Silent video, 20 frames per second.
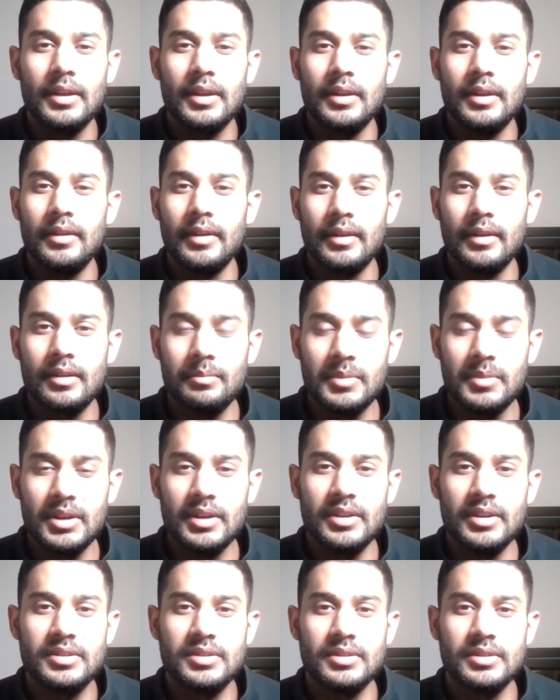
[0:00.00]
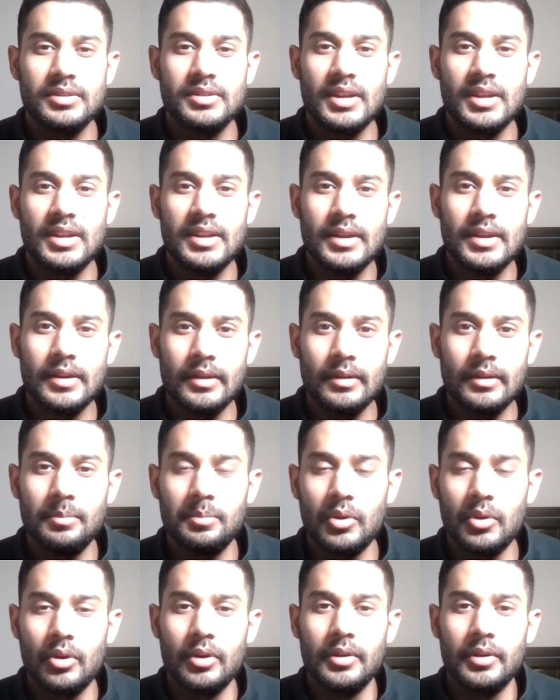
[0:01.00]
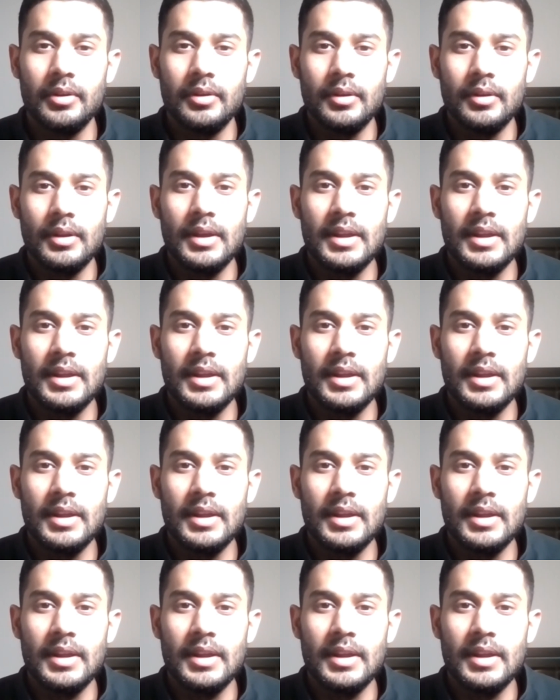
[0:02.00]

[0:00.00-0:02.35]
any recommendations, any help on